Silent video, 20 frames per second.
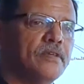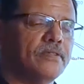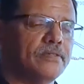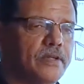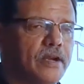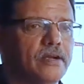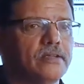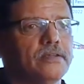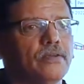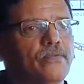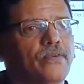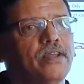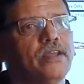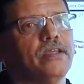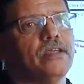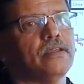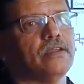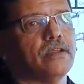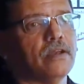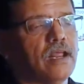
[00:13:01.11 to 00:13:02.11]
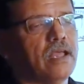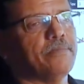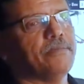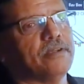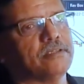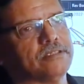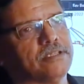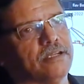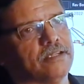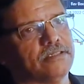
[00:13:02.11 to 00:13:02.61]
that is a very
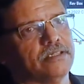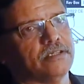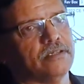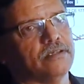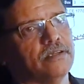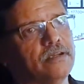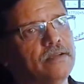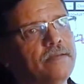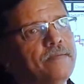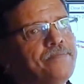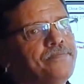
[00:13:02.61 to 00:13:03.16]
reliable sell signal.